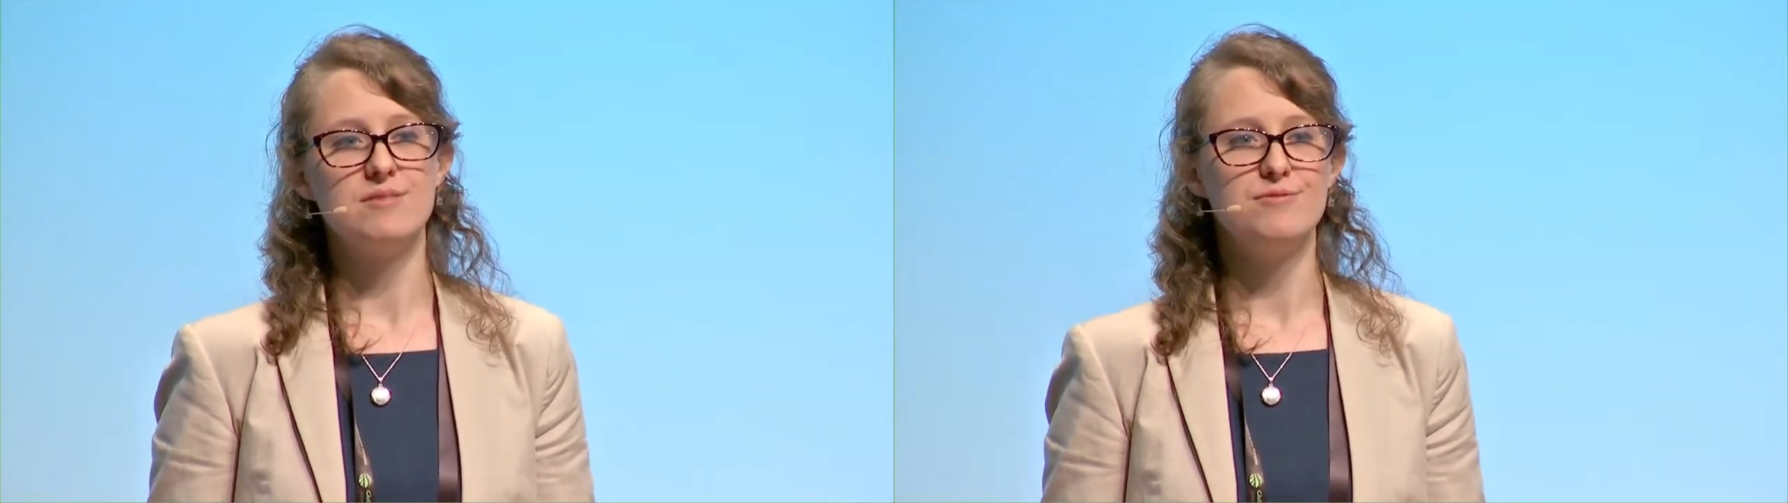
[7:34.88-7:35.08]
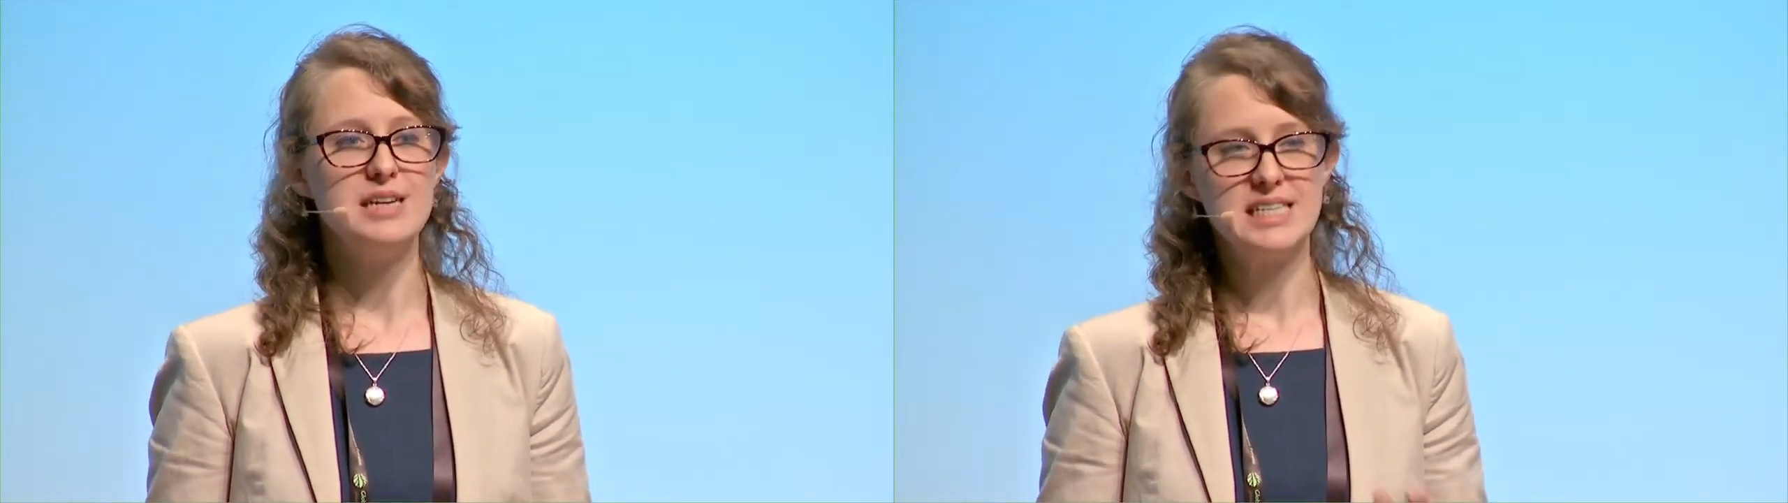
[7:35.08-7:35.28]

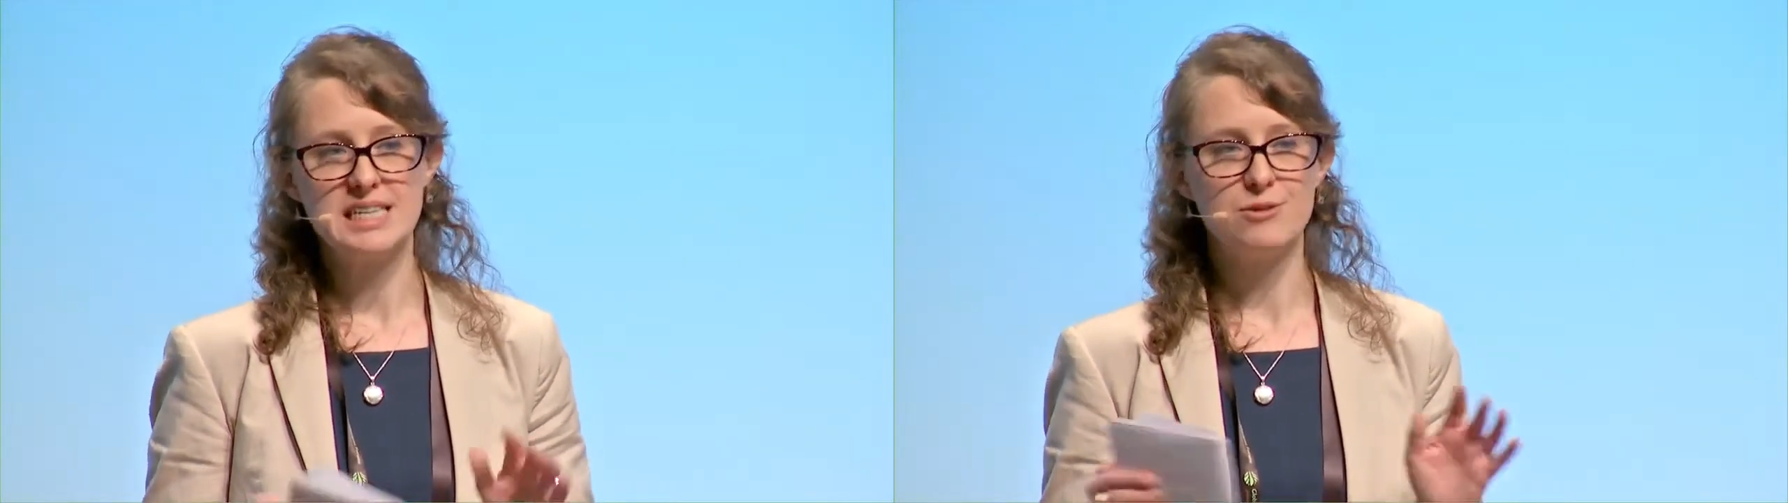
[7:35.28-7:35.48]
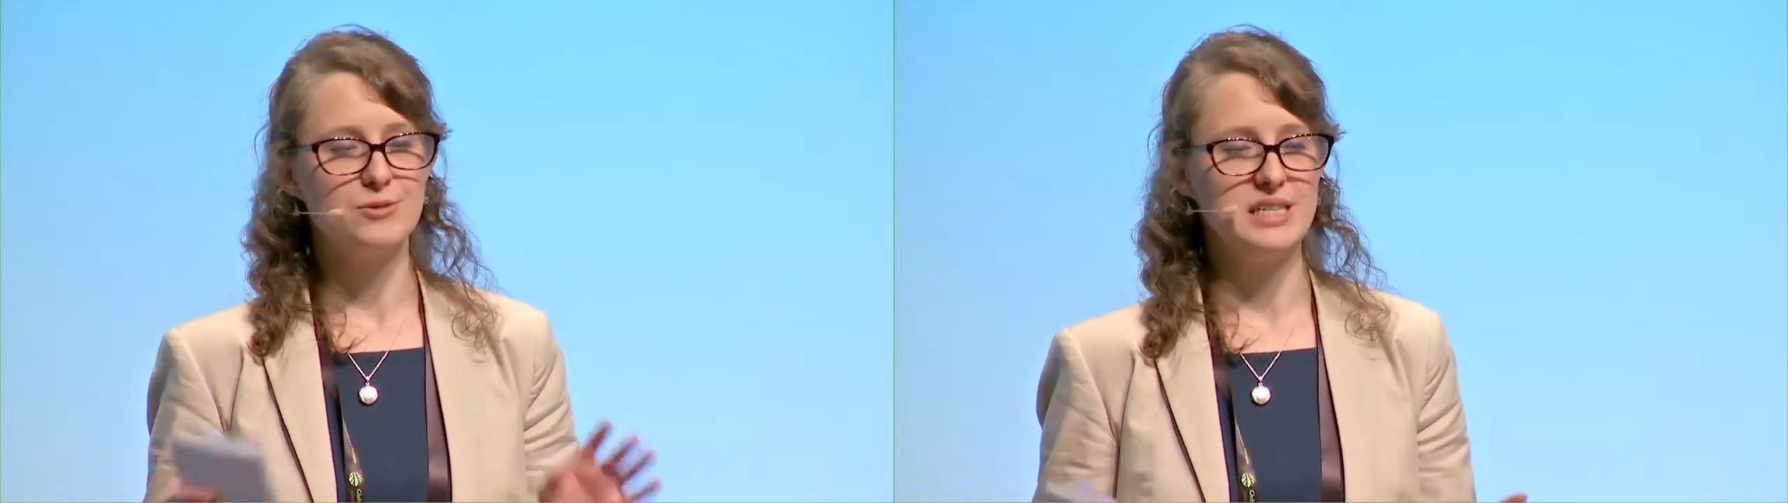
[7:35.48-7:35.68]
reading
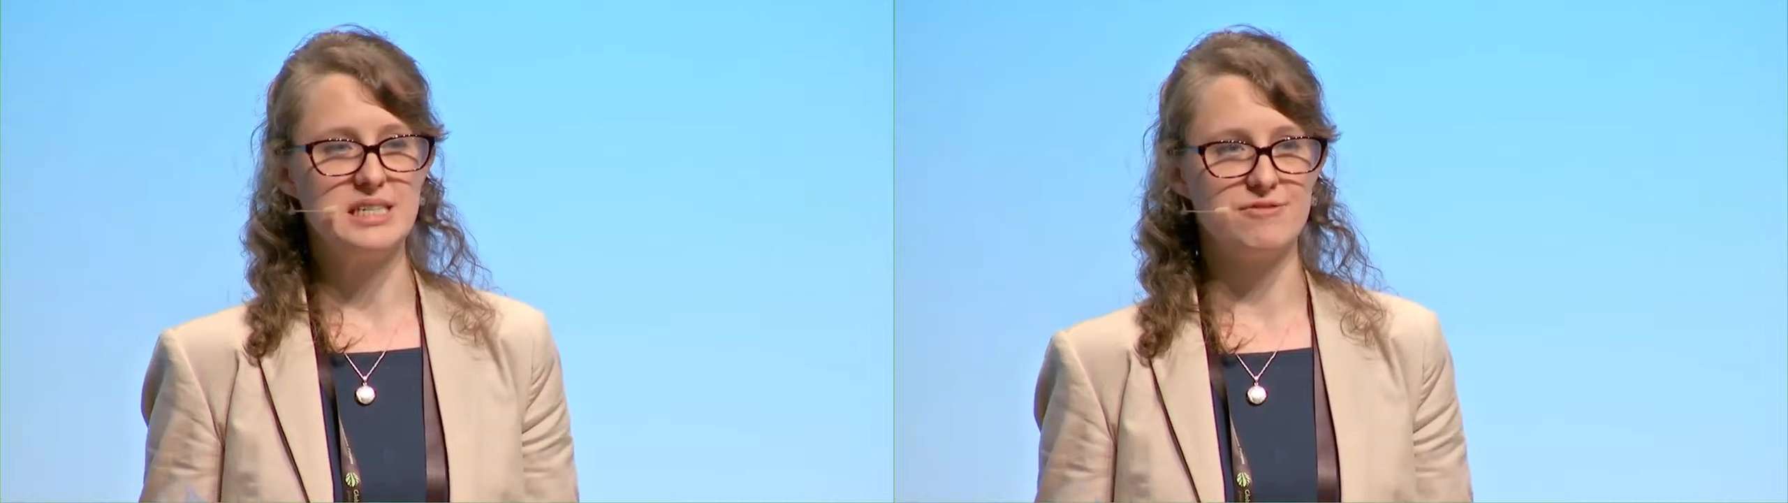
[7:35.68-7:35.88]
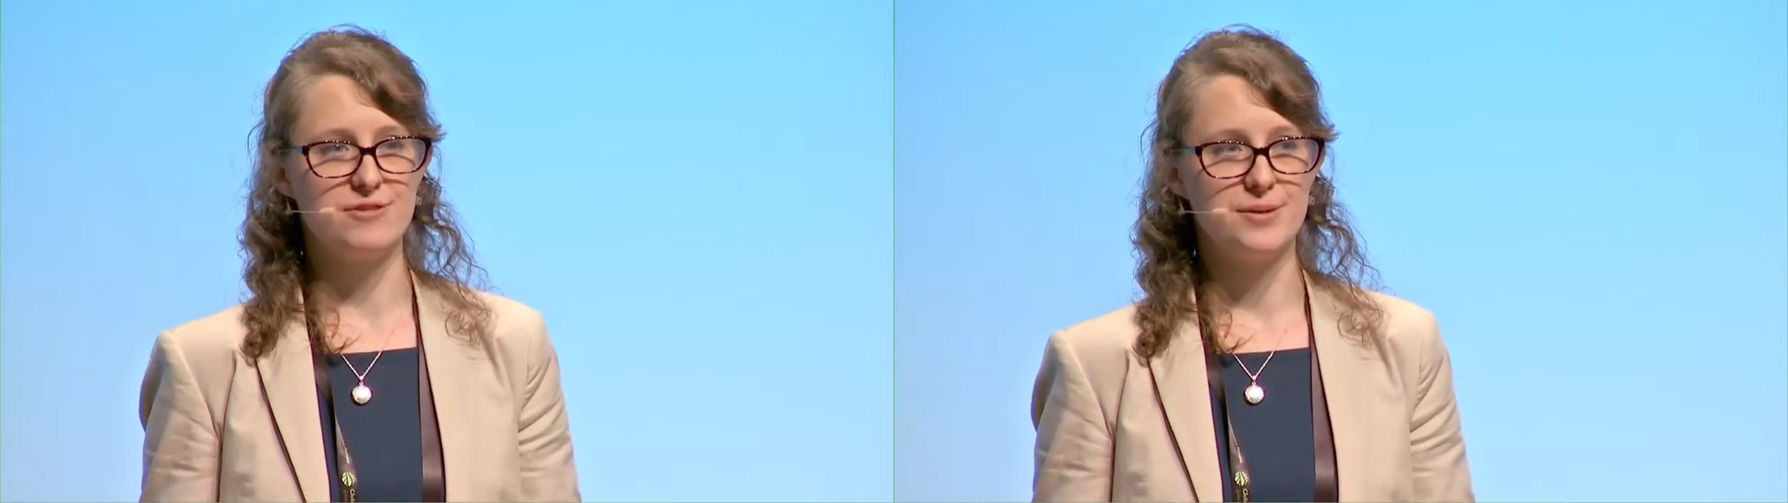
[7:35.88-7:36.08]
all these
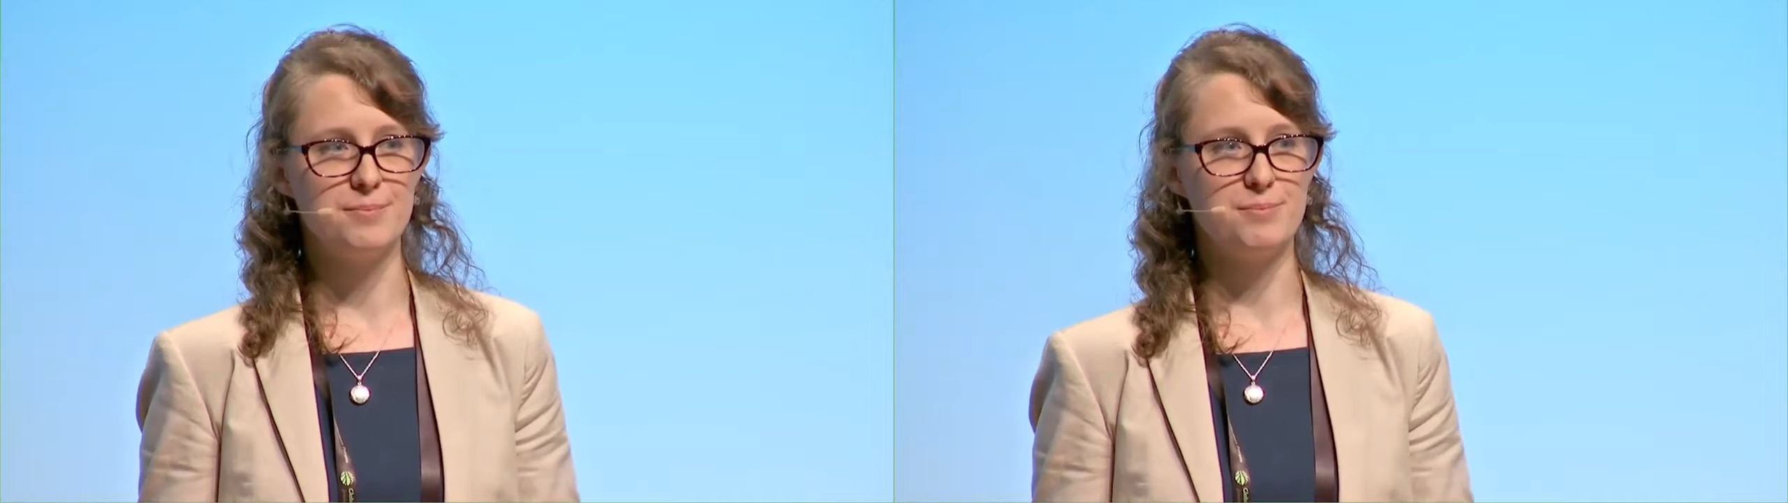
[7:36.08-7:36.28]
different